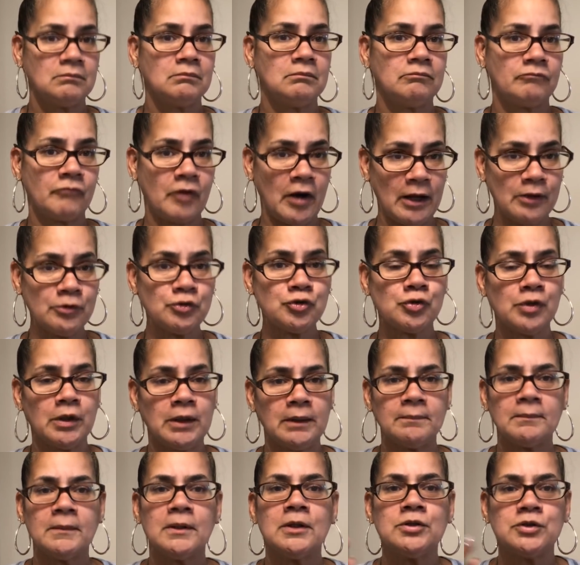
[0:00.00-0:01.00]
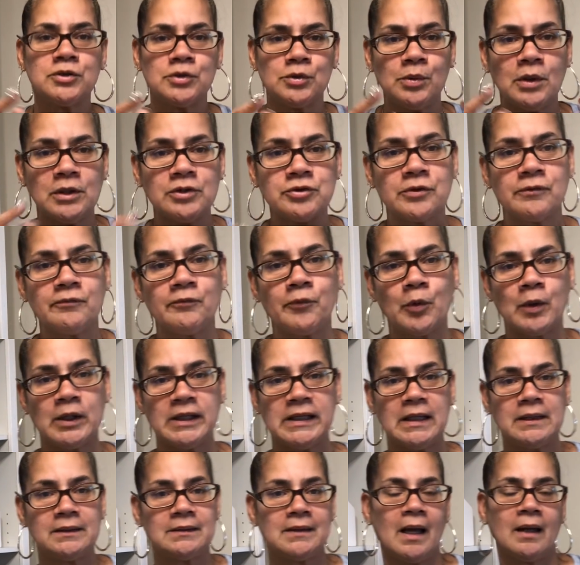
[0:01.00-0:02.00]
round trip,
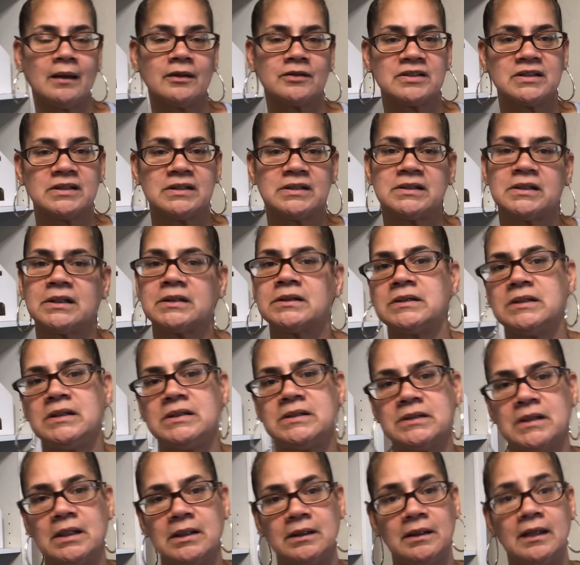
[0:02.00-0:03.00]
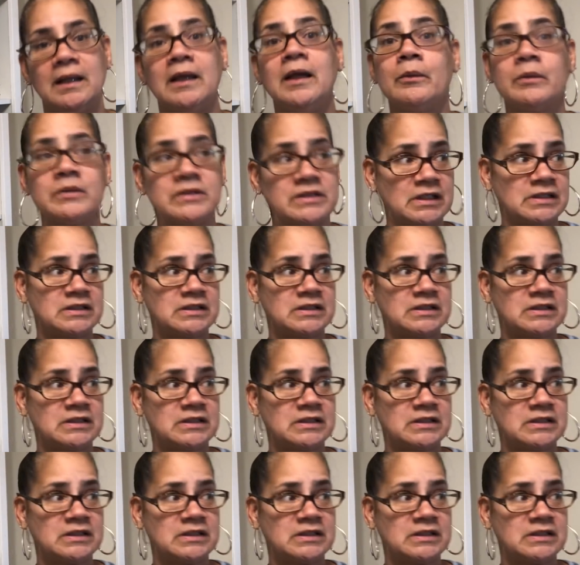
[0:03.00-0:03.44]
$248.60. It was the